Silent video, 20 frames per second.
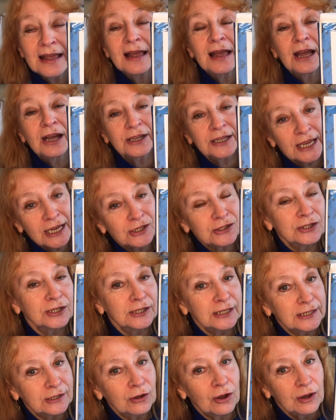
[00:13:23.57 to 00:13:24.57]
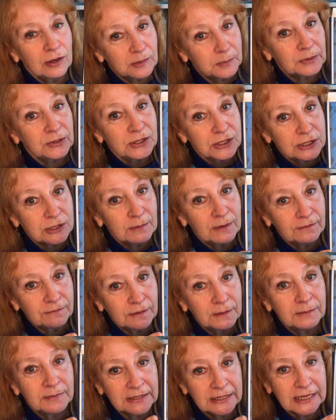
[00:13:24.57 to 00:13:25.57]
Occasionally not, but some of
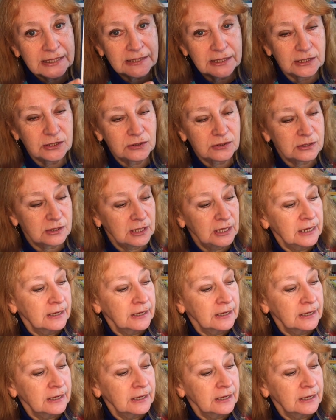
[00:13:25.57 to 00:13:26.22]
them, yes, it does.